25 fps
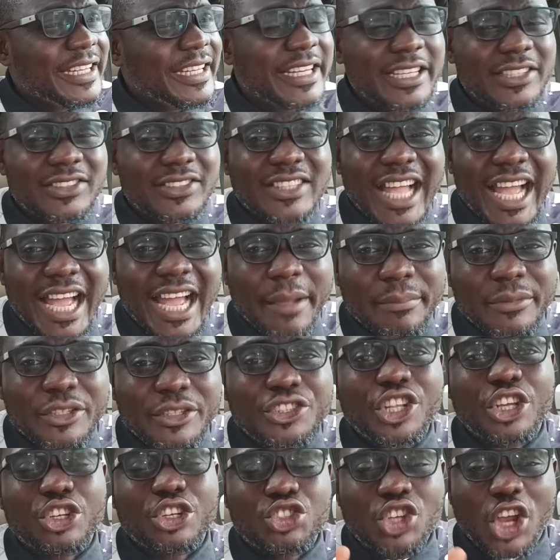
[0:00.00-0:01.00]
This
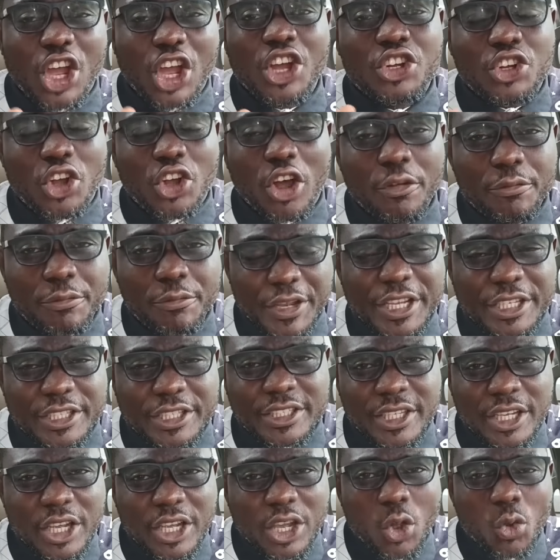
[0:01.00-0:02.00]
time, the chunk of
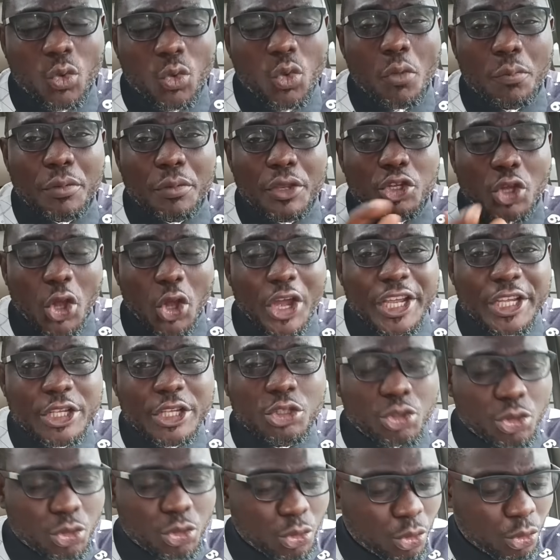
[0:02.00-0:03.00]
it will be
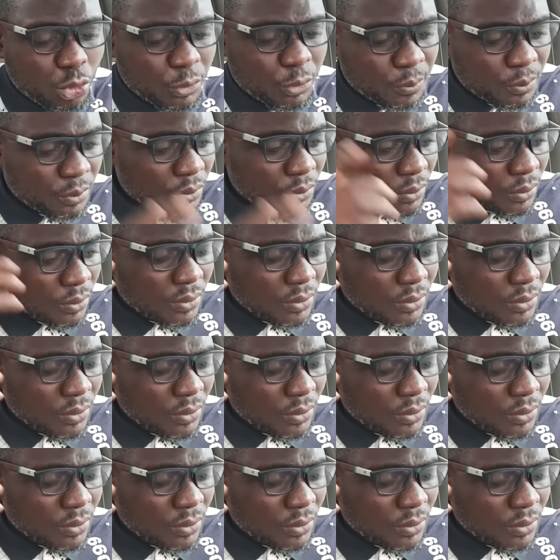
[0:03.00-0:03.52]
going to